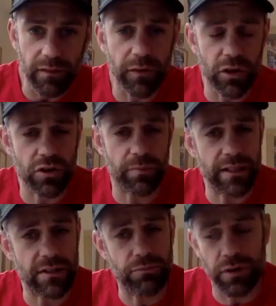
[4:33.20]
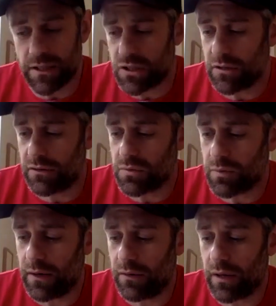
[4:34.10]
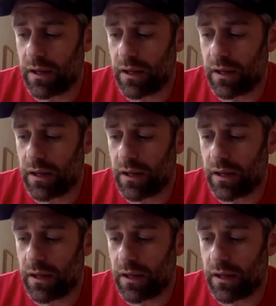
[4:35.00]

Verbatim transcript: functional medicine practitioner as well,